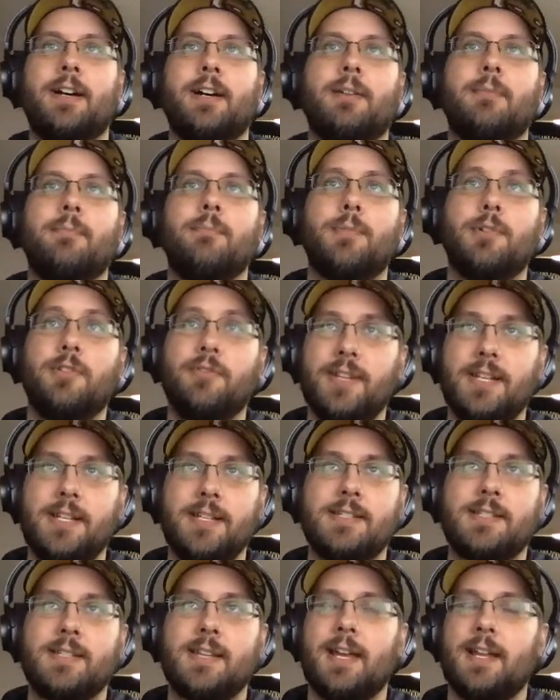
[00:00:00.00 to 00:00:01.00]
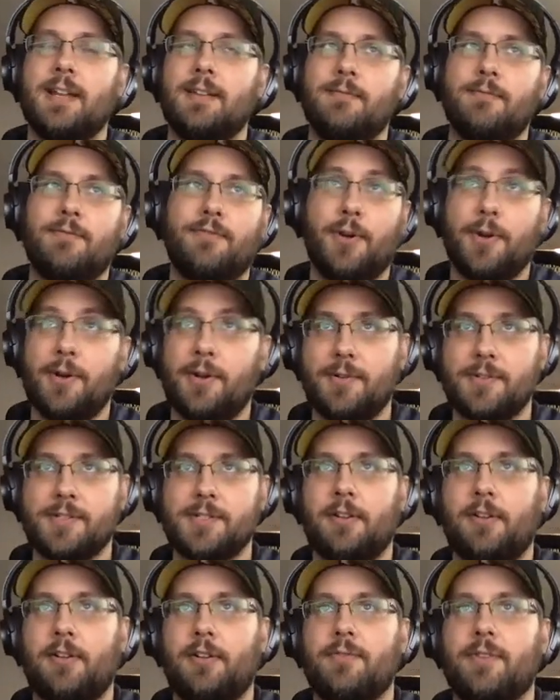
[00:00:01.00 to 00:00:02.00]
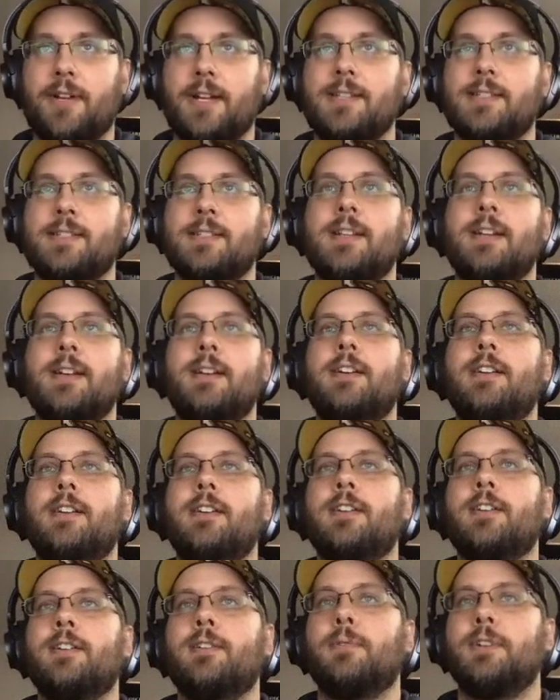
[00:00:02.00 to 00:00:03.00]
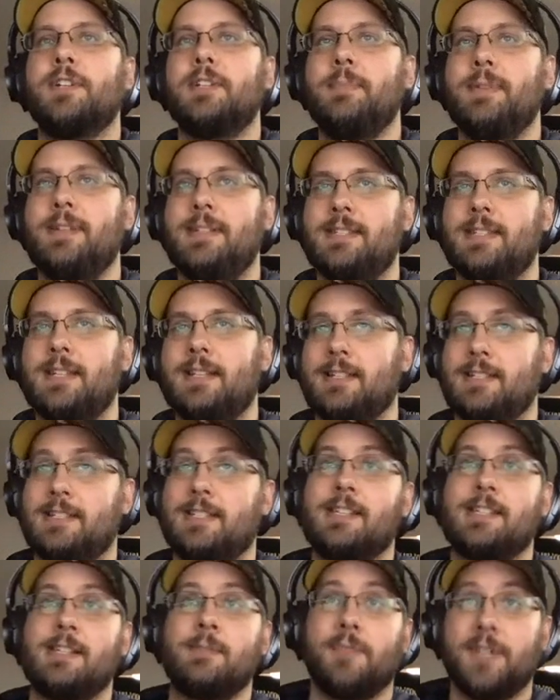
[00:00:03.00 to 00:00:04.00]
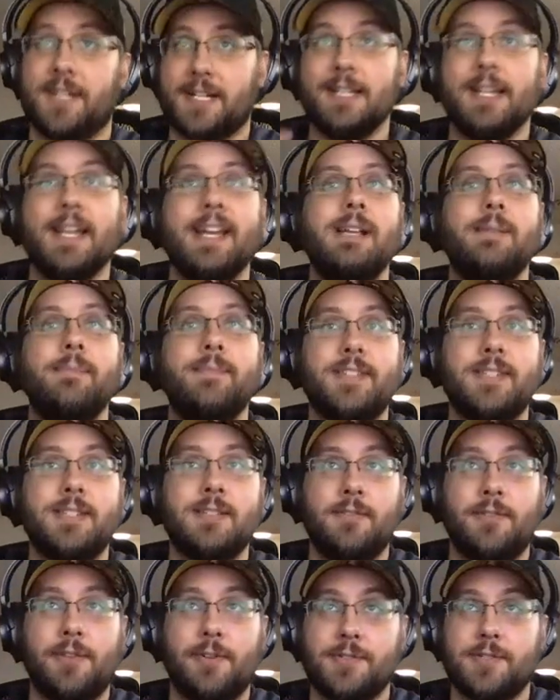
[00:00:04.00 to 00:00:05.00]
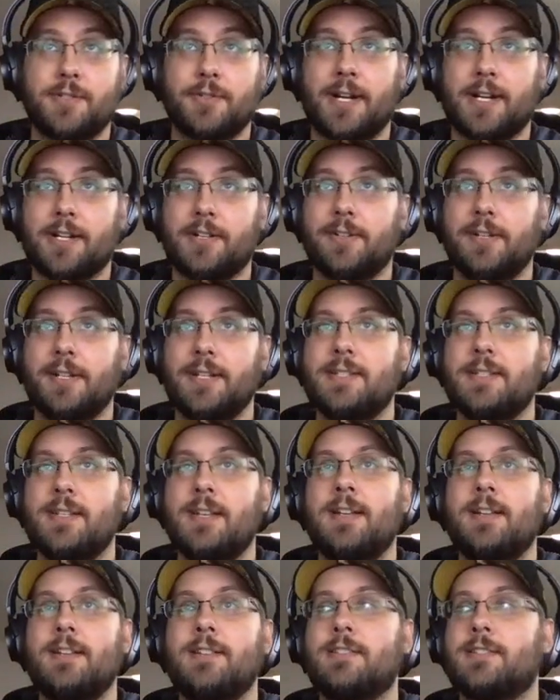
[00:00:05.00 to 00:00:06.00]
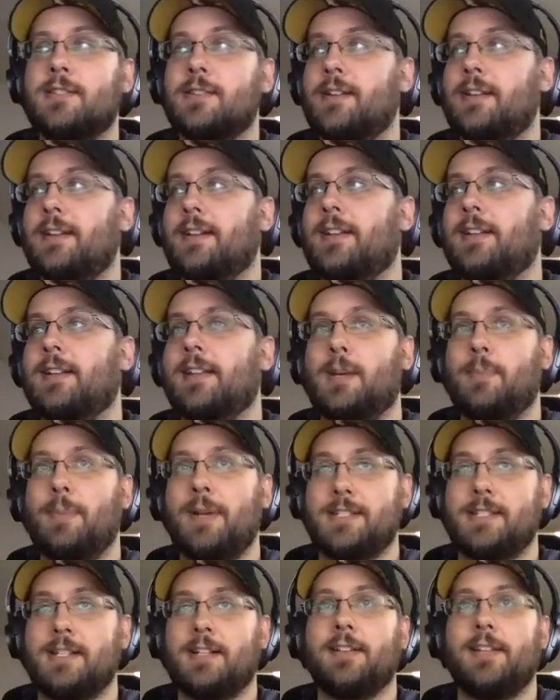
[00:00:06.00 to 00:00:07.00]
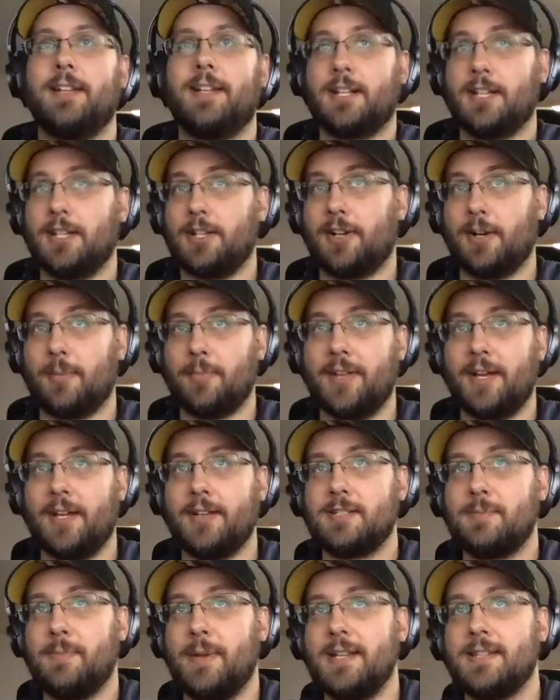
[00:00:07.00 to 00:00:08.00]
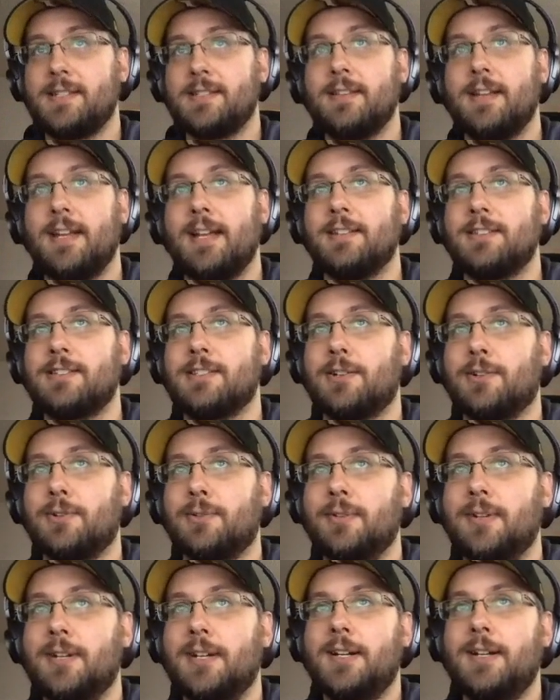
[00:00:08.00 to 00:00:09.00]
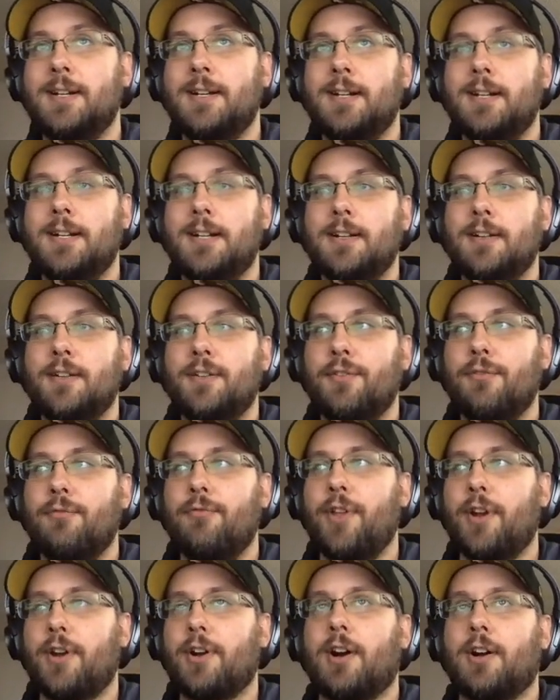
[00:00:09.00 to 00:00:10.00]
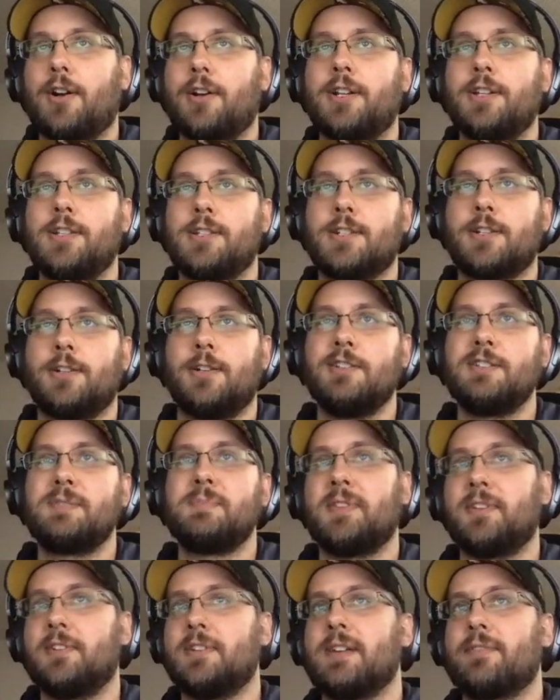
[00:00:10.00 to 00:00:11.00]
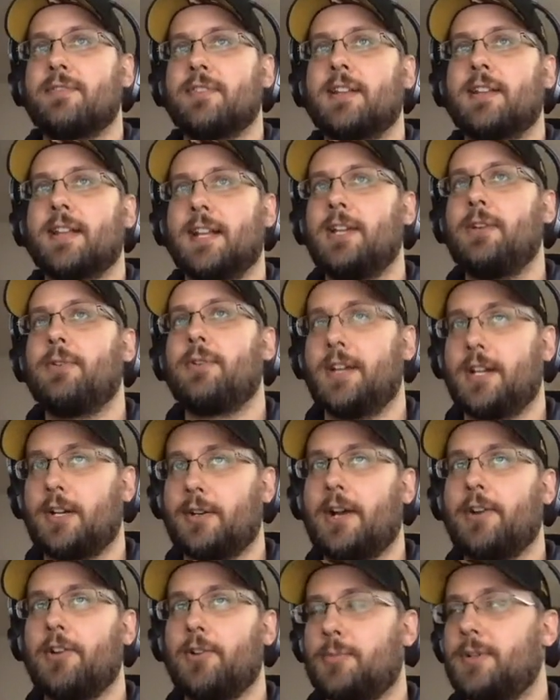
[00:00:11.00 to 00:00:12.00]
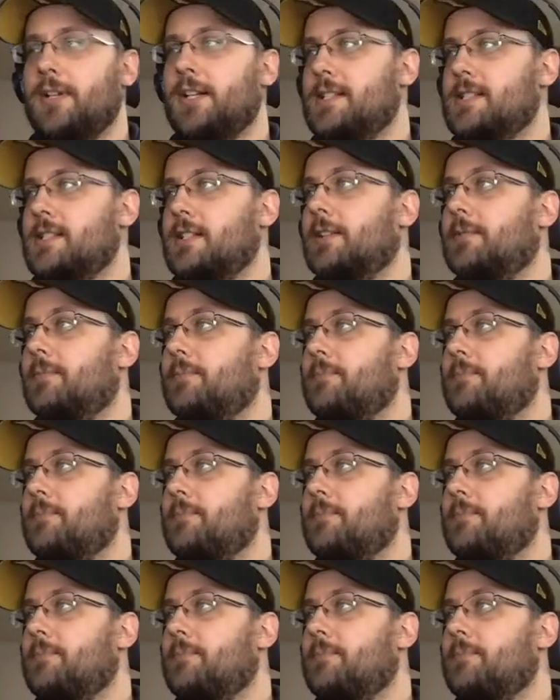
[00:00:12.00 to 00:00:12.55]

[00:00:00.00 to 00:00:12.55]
movies and photos on your device, which means that the system reclaims those directories so that it can like basically clear up that space. And so there are concerns, but they're definitely like you can get around it pretty easily.